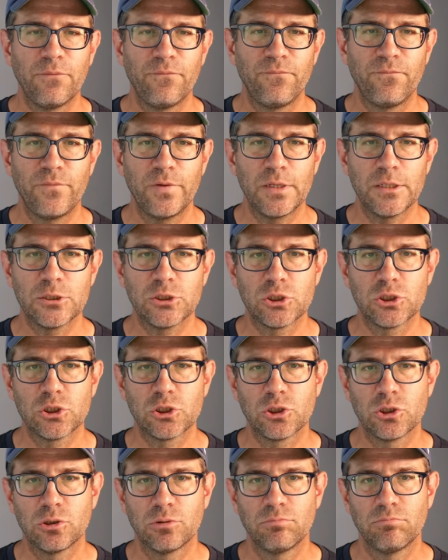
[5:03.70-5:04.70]

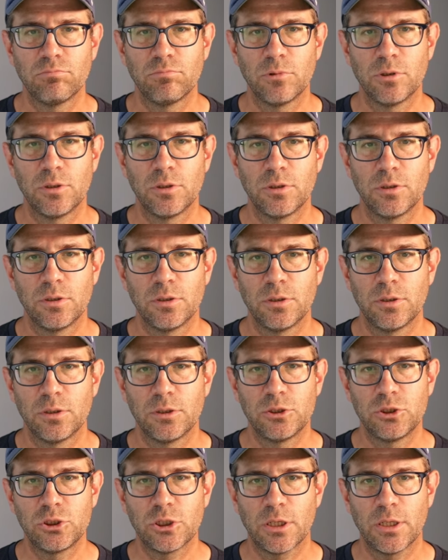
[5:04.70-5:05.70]
fish,
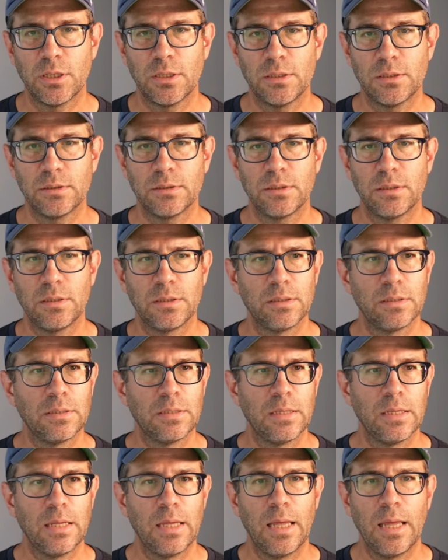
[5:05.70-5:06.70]
chicken,
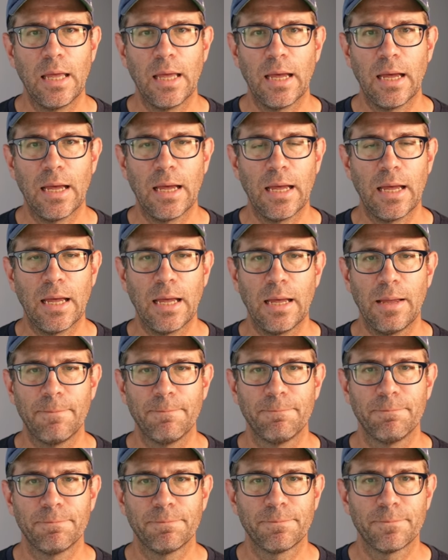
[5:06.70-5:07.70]

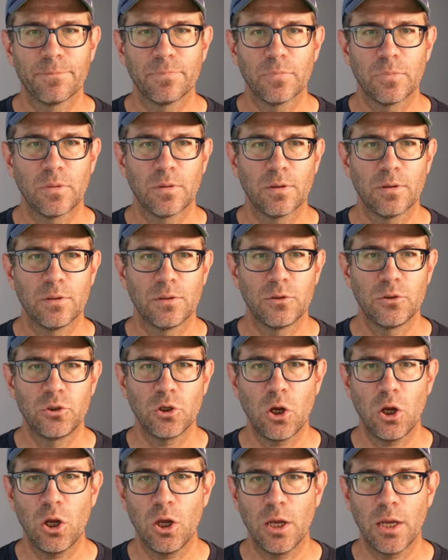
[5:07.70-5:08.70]
um,
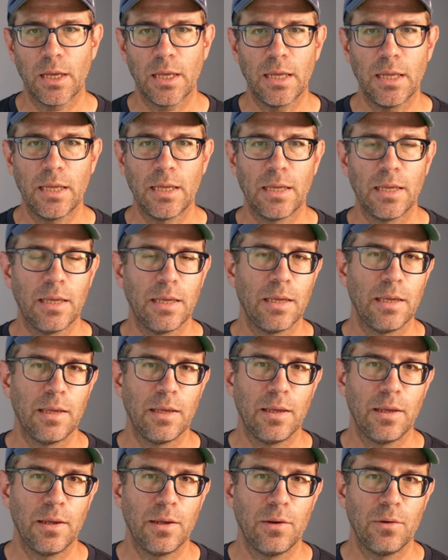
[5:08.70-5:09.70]
dog,
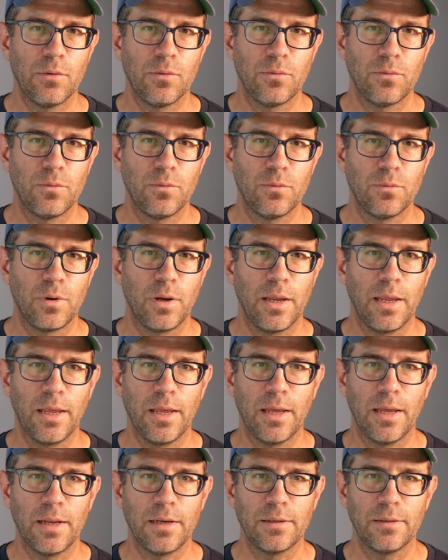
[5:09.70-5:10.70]

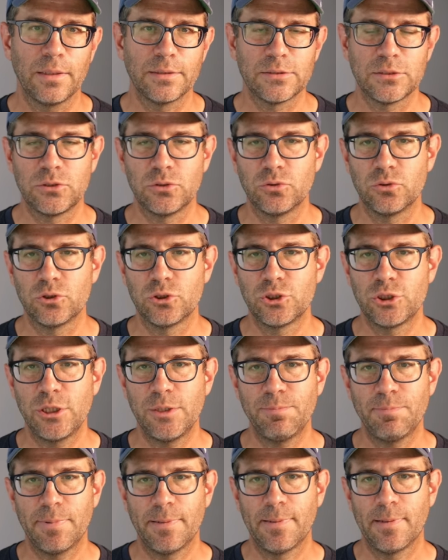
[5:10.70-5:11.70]
and let's do
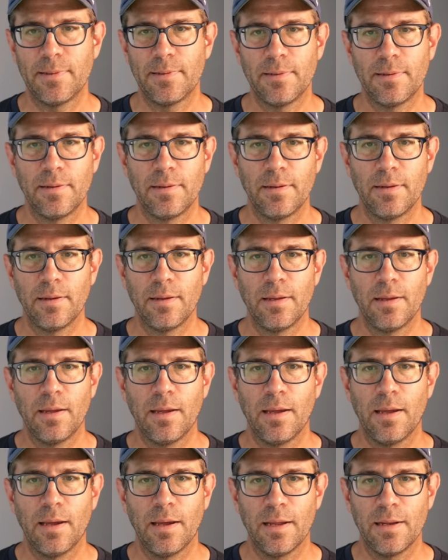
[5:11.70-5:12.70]
sheep.
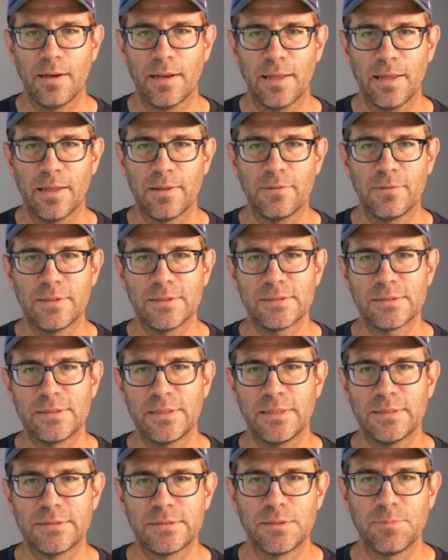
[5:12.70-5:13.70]
Uh, and again, this
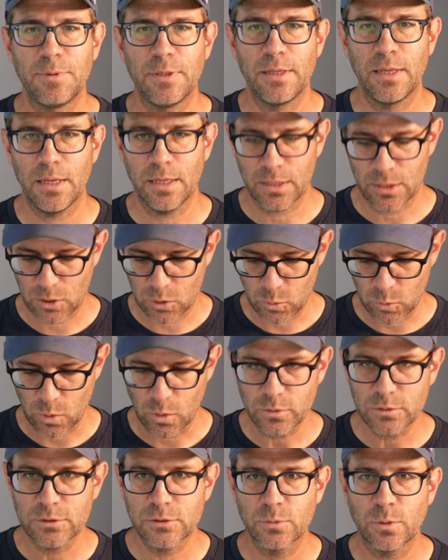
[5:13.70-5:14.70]
needs to be in
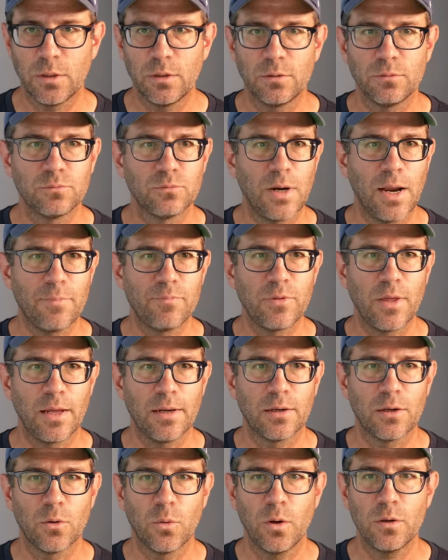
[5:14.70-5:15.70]
quotes, so I'll wrap
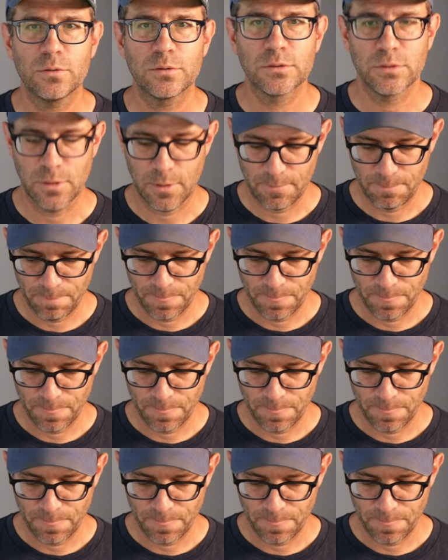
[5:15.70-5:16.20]
that in quotes.